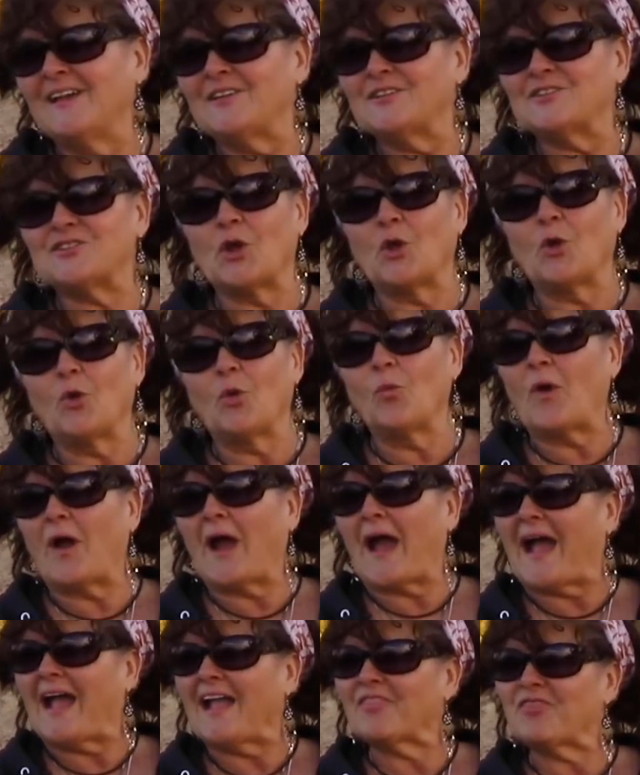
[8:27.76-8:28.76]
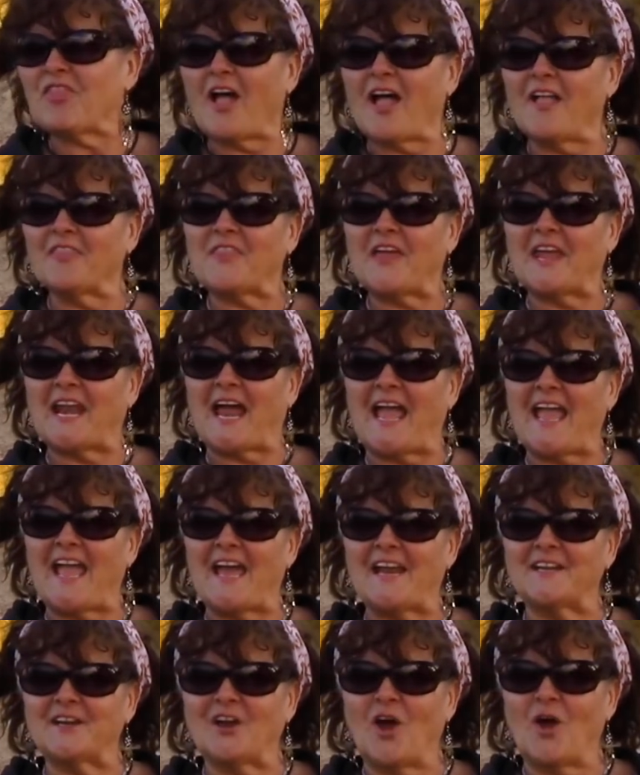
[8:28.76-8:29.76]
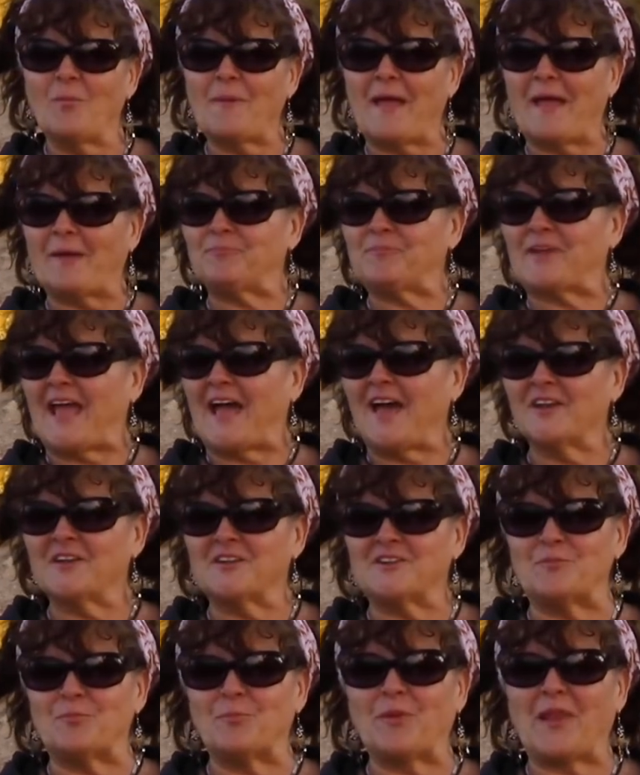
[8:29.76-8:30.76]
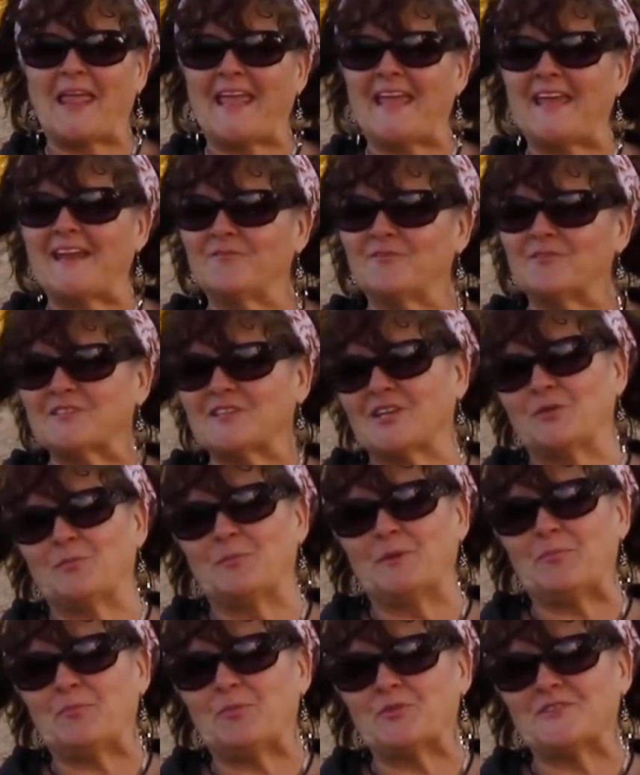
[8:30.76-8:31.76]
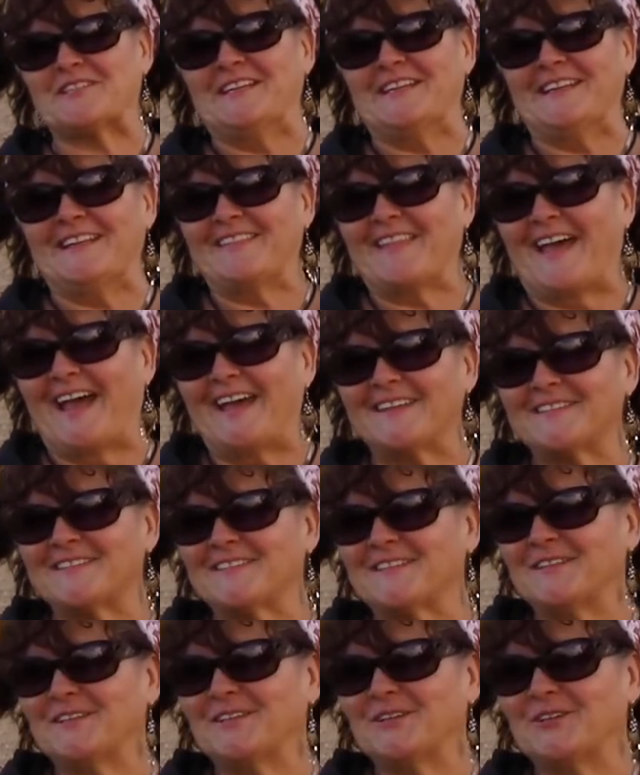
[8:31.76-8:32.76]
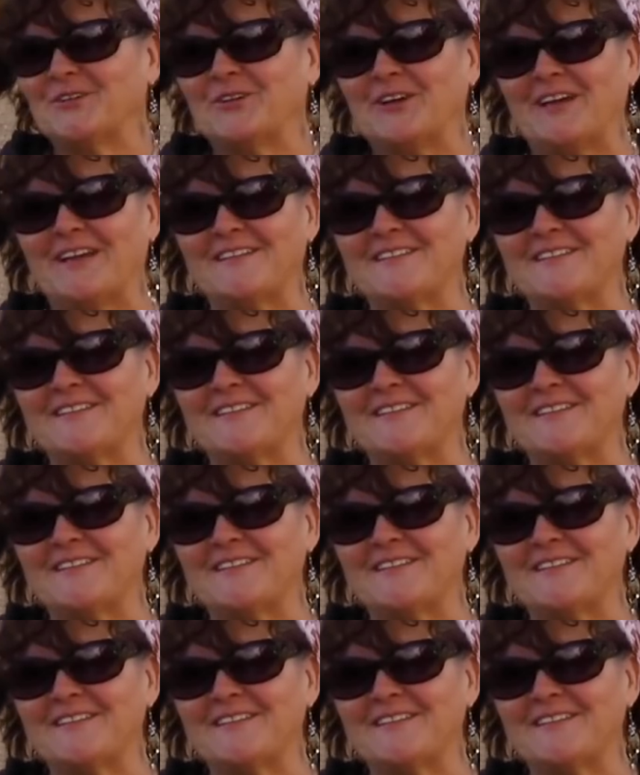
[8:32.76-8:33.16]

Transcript: So I thought that I had it all mapped out and a plan and was going to be presenting that to you, and